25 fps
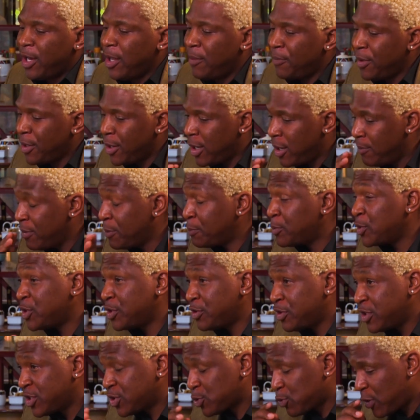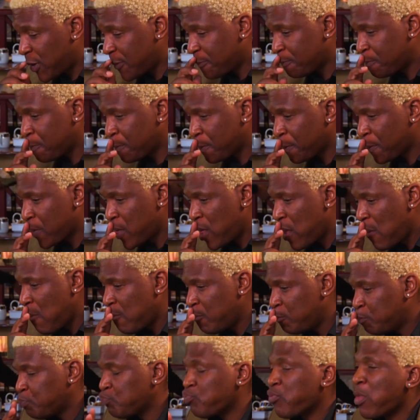me put it this way.
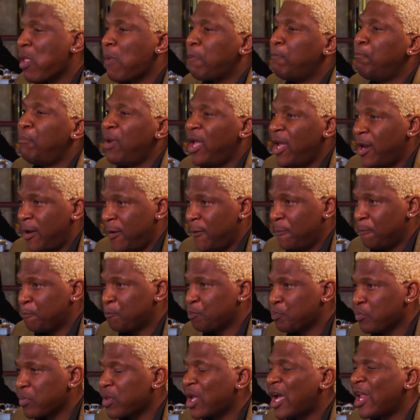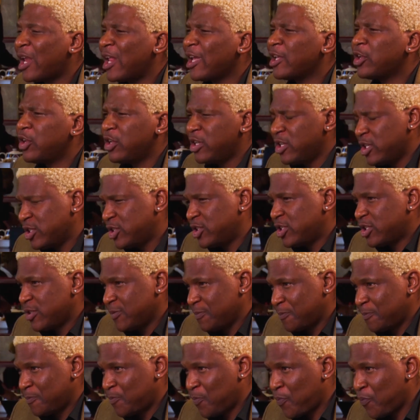Men are like kids.
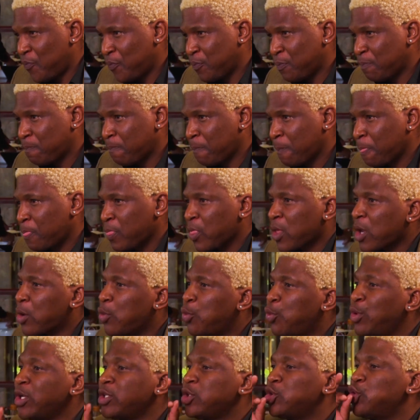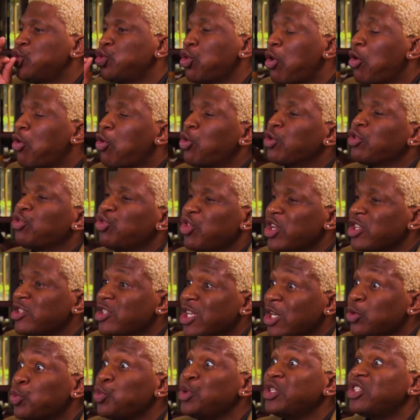We talk on things
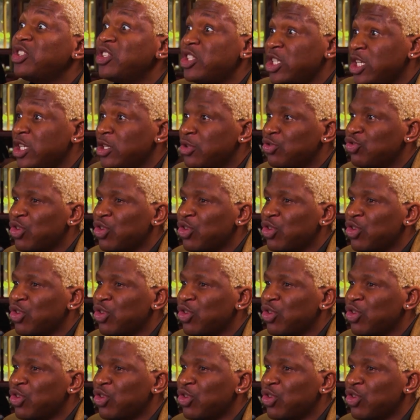that we see.